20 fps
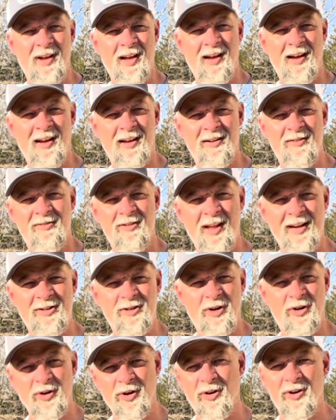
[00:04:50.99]
like
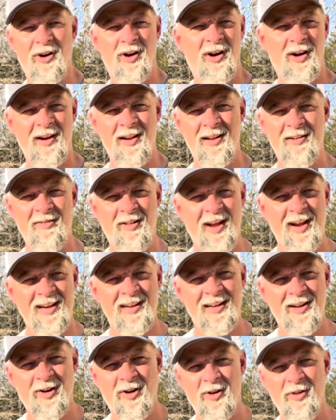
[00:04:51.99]
to cook on and like
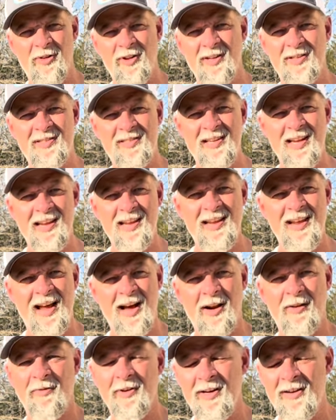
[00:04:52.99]
get all the sticky
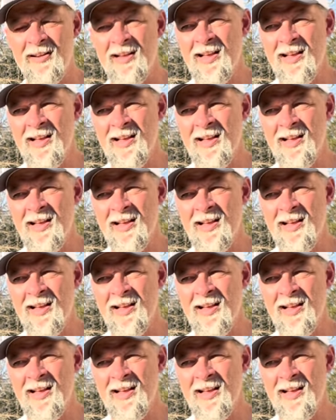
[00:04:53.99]
out of it.